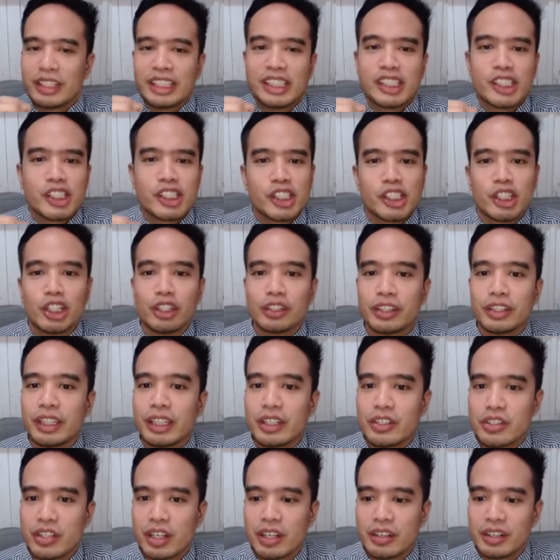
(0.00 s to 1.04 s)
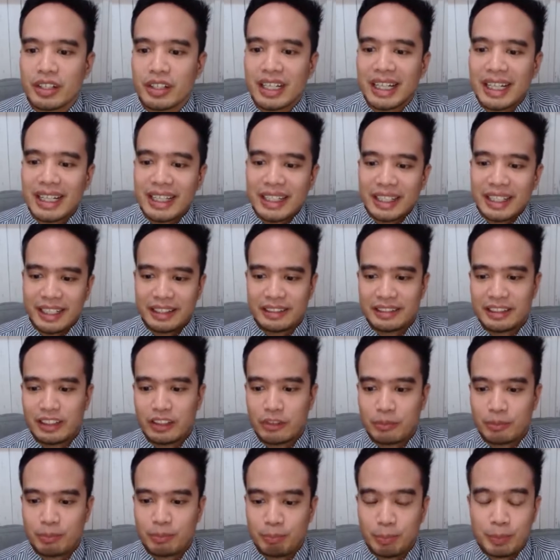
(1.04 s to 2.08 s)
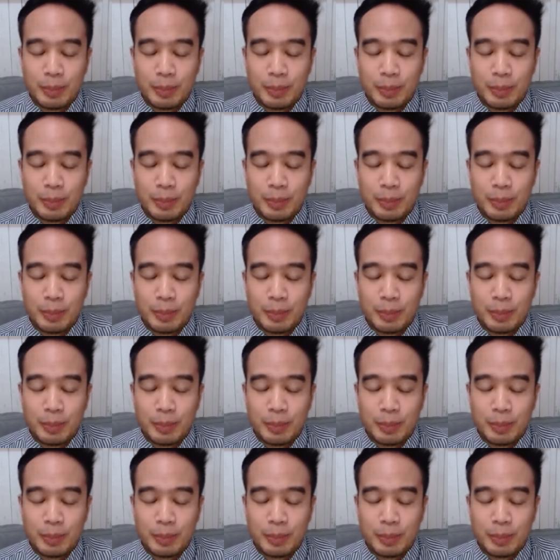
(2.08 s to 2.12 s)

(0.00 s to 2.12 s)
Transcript: insulting each other, instead of